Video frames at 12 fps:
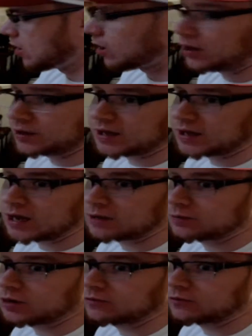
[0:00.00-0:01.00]
on
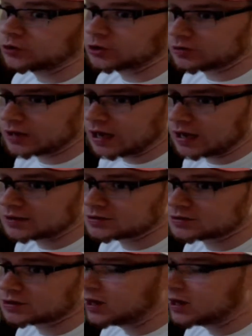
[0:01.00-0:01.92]
camera for you guys.